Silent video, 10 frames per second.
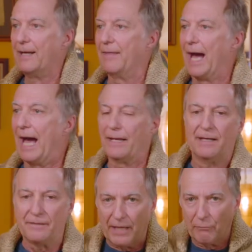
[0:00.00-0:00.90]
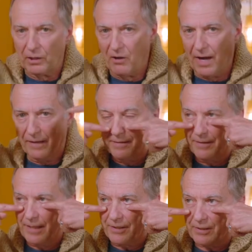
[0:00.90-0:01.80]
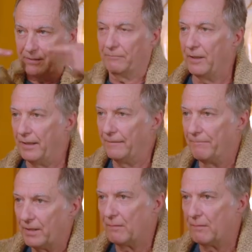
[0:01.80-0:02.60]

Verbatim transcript: that they rely on this, right?